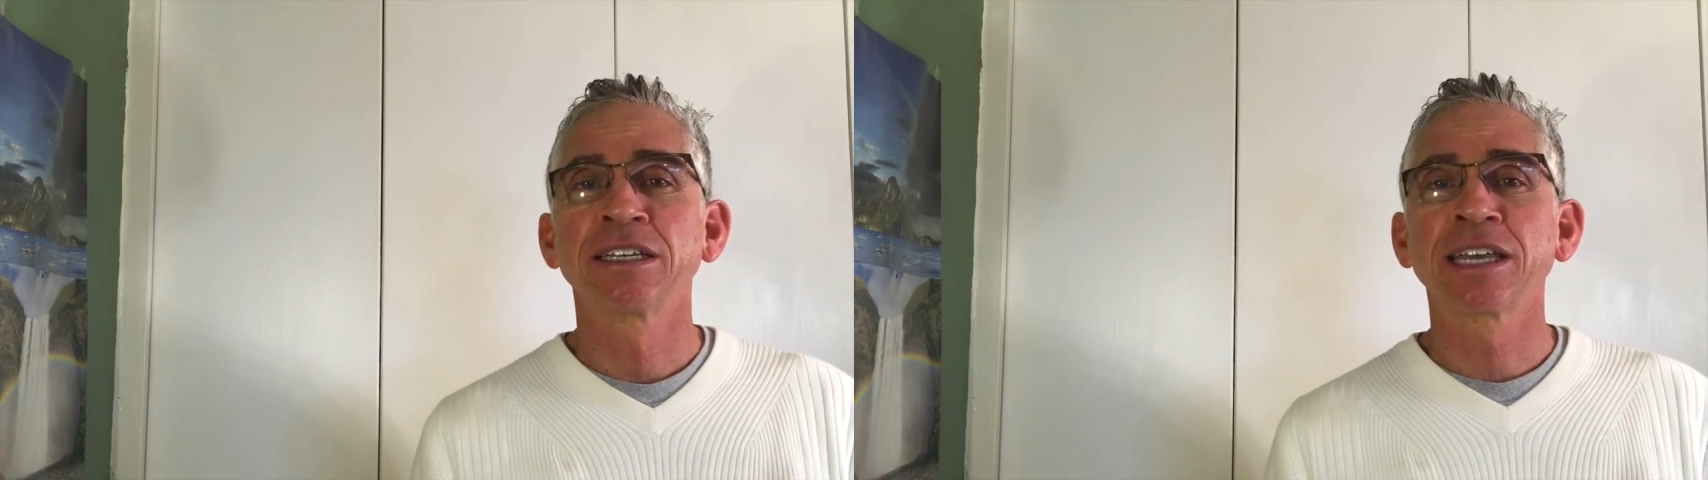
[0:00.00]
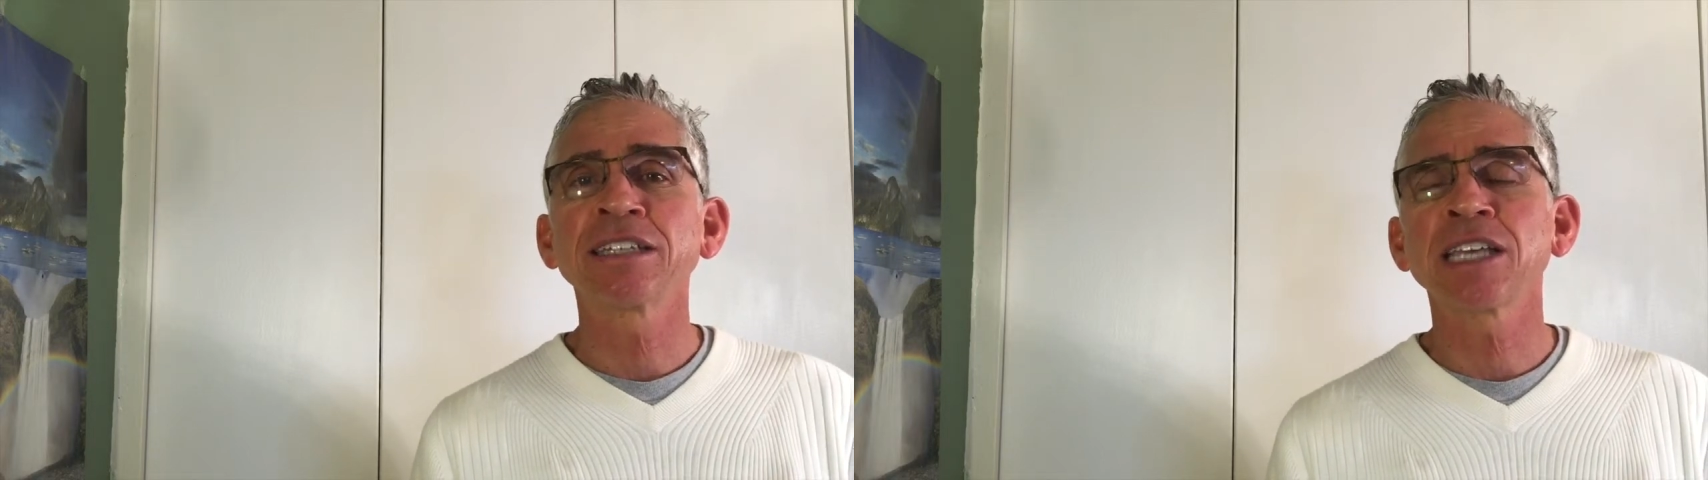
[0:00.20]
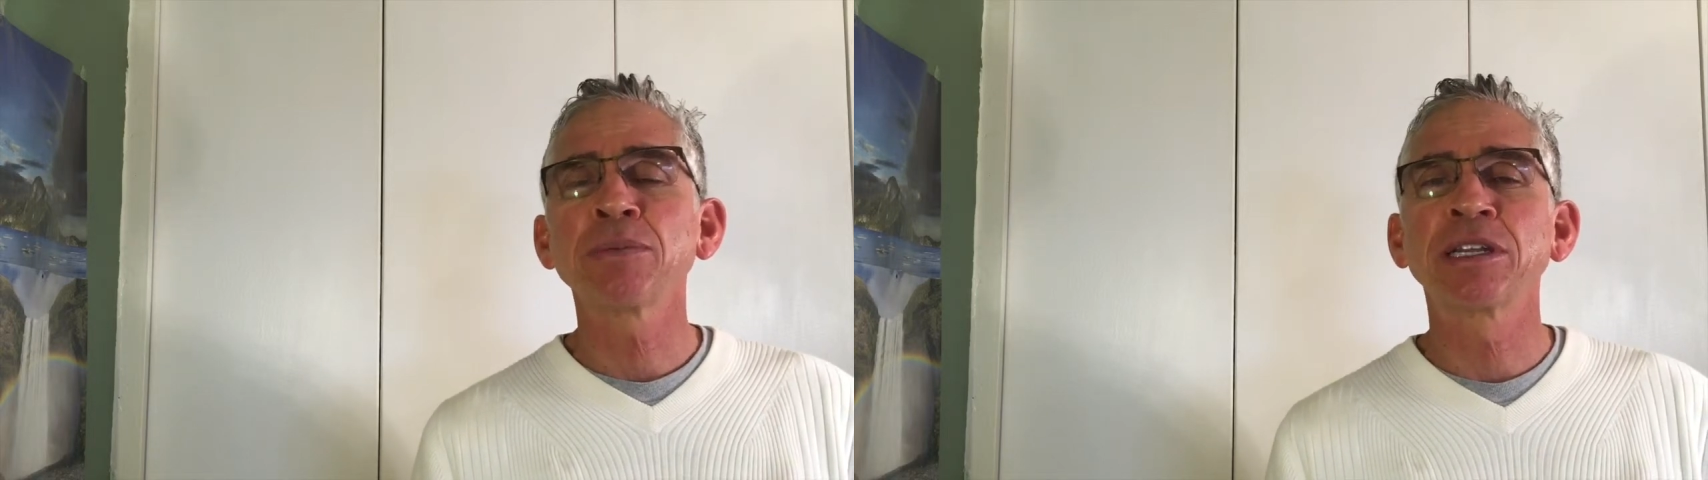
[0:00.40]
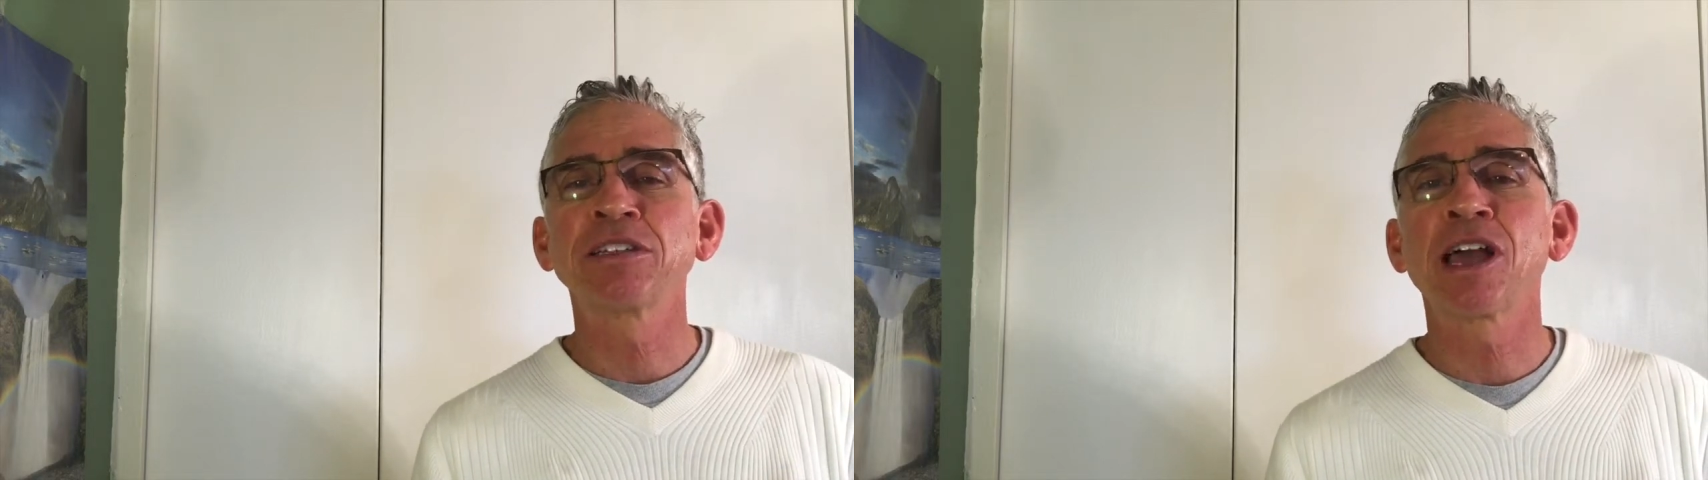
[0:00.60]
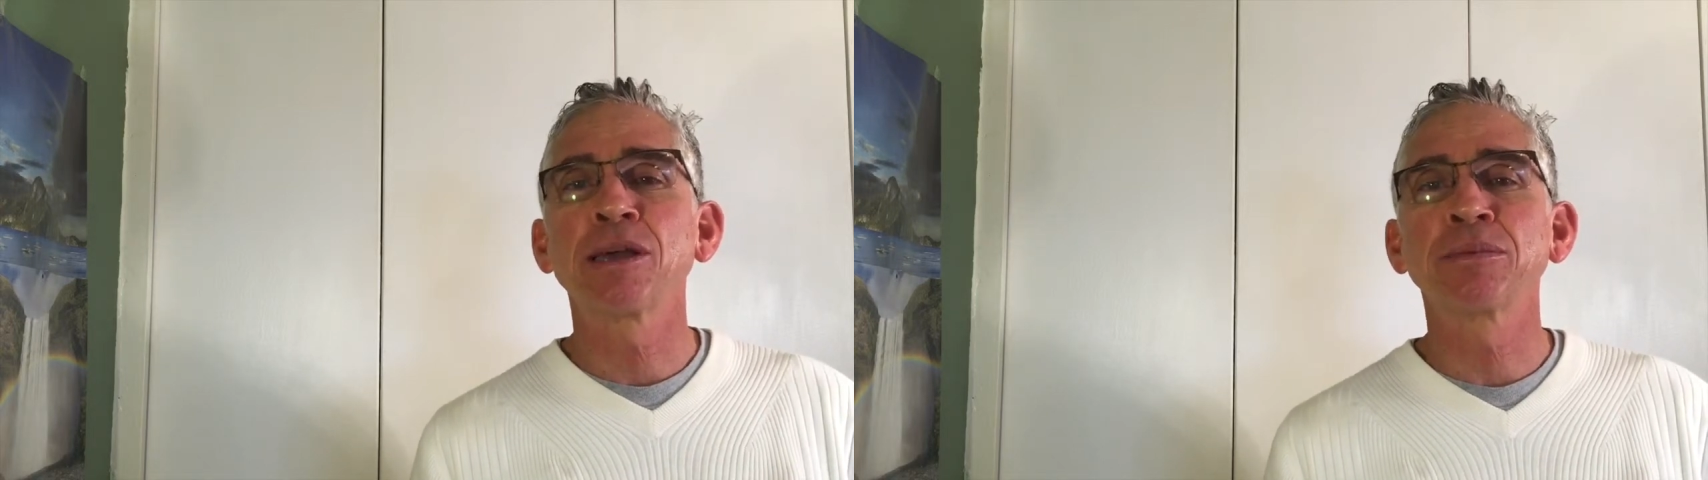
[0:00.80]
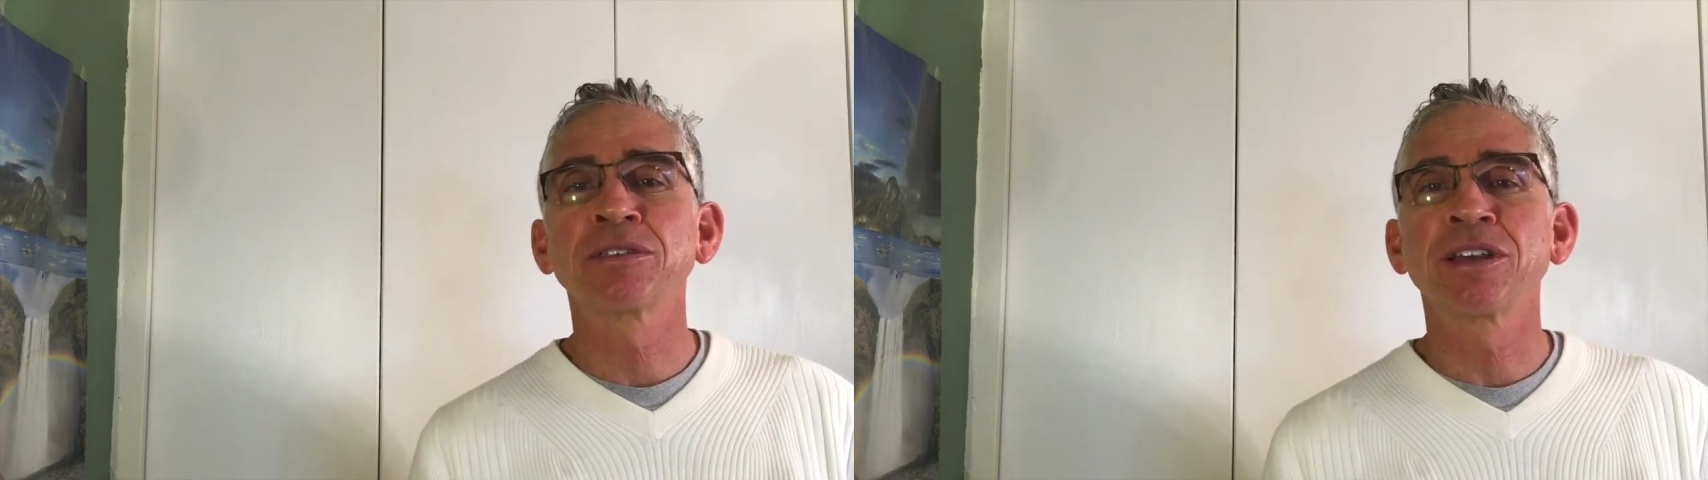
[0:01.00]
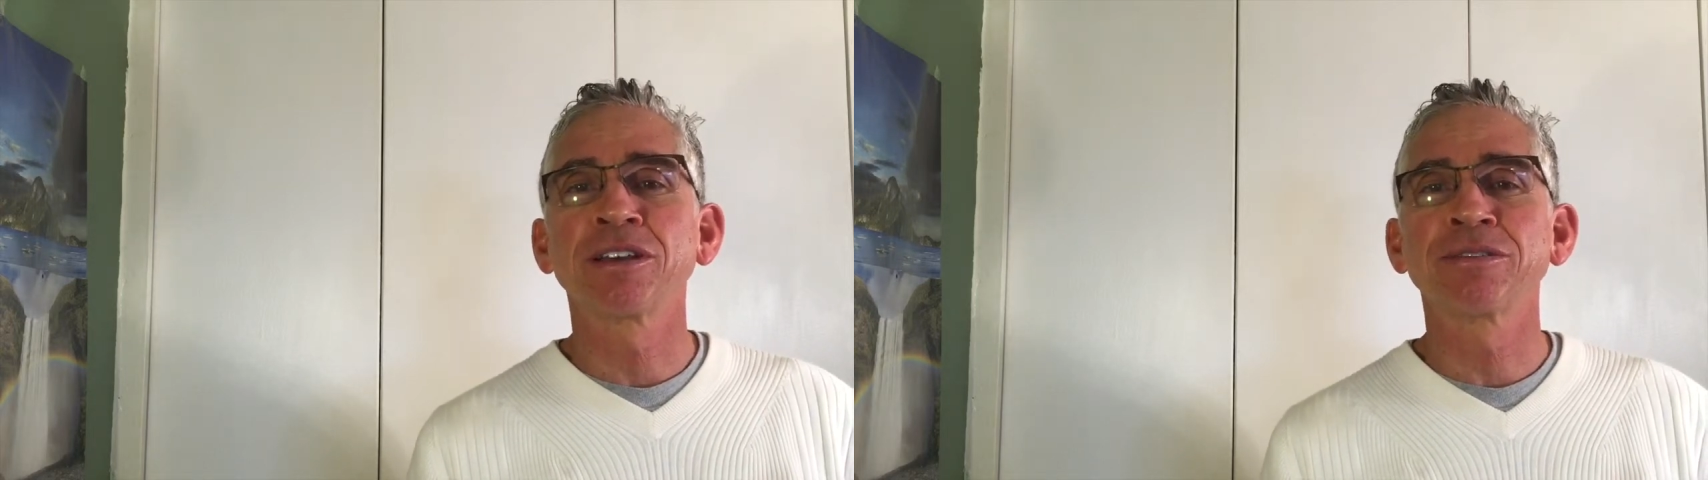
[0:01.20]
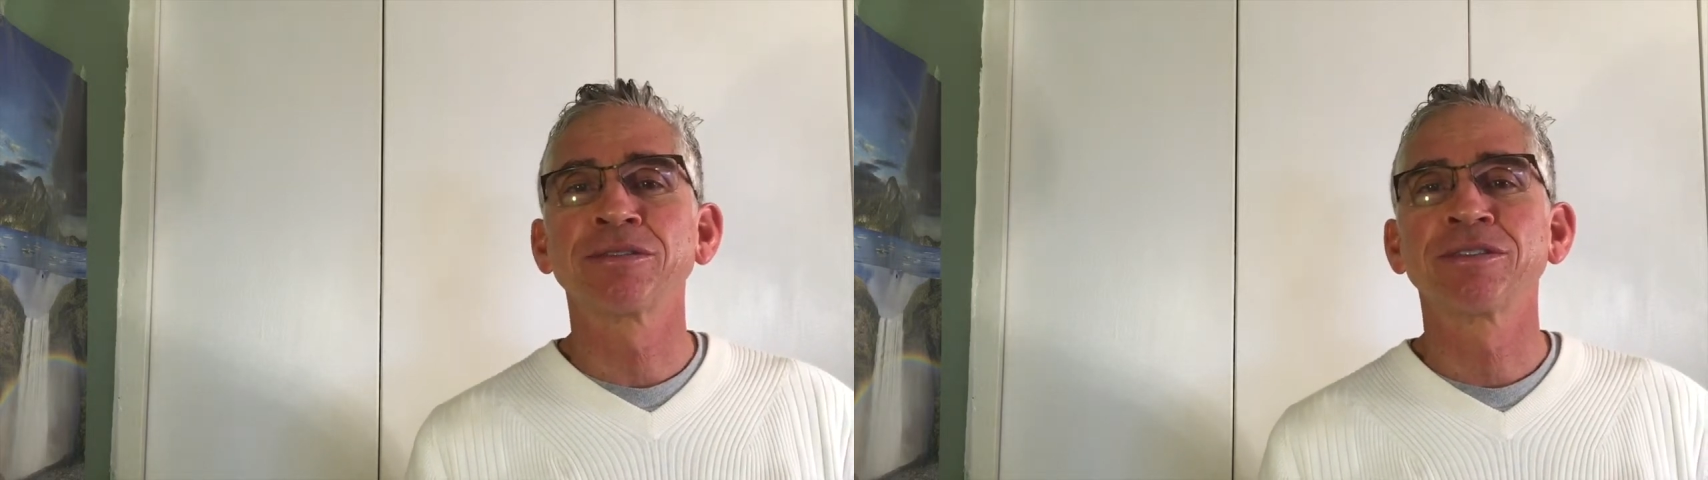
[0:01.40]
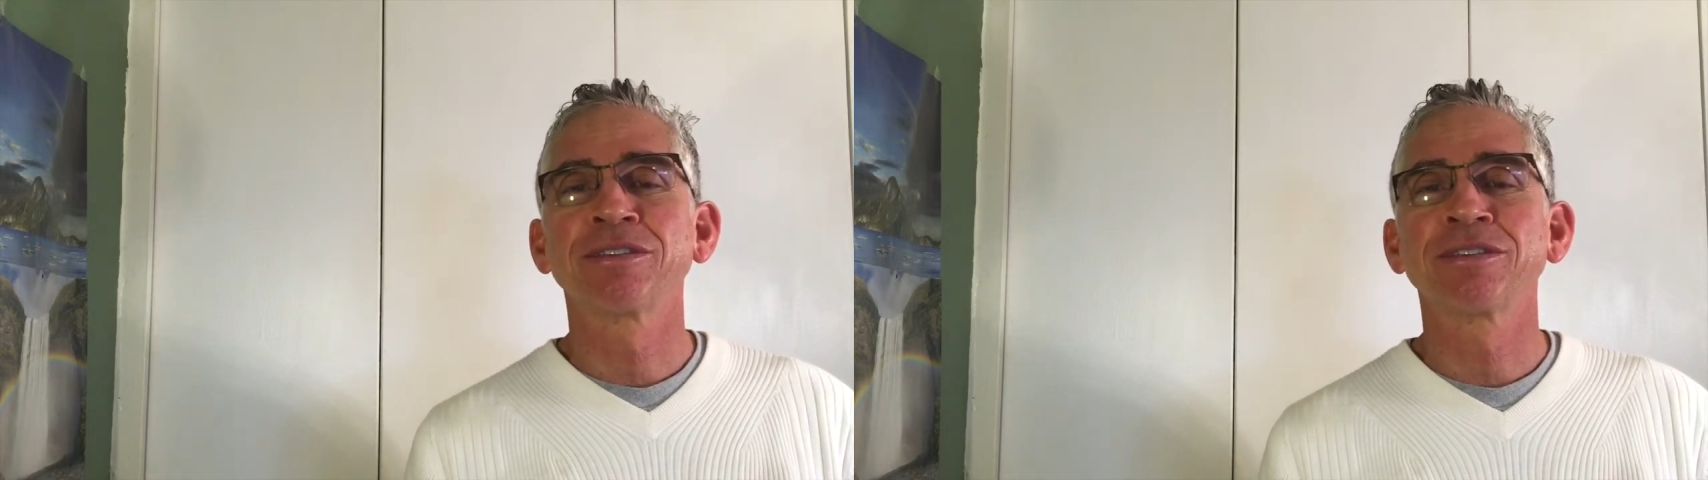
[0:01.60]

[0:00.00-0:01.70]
Guess how many times a uh,